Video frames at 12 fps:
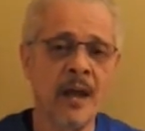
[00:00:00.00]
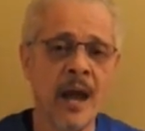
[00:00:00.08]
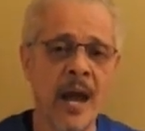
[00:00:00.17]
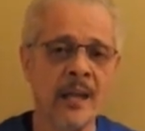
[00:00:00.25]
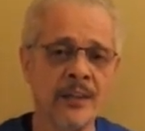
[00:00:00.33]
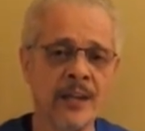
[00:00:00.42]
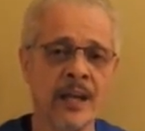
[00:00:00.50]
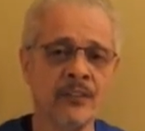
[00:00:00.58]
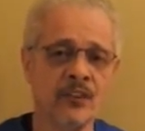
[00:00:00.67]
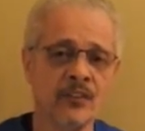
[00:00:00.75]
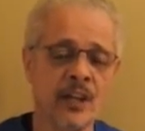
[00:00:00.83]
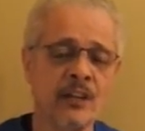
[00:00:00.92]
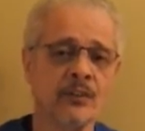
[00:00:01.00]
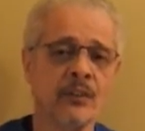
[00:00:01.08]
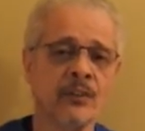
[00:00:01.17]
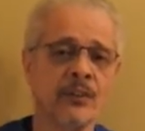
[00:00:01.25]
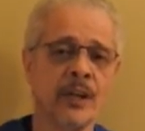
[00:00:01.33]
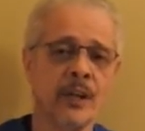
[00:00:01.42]
and then sent to
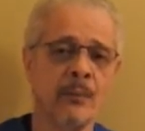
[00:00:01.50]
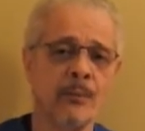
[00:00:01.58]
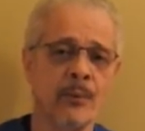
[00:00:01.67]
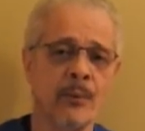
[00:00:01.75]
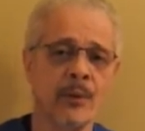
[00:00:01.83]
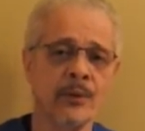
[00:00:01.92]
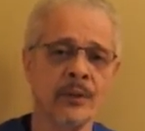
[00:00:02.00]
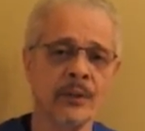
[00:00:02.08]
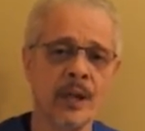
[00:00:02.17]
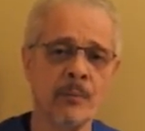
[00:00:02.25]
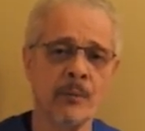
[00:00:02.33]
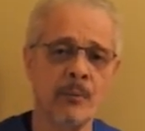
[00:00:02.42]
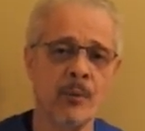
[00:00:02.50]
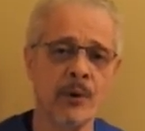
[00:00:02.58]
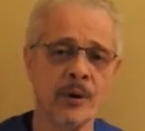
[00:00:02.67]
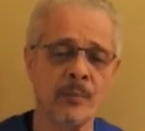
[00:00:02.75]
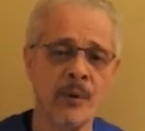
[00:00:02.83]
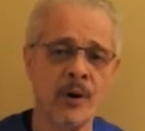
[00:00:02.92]
the labor board. The labor
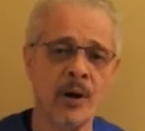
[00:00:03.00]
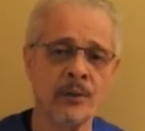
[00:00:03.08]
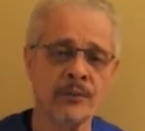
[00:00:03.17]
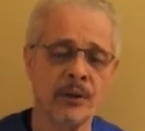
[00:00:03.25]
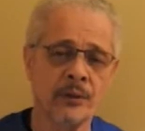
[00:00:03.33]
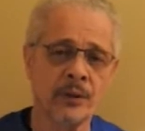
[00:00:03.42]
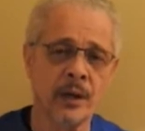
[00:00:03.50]
board, upon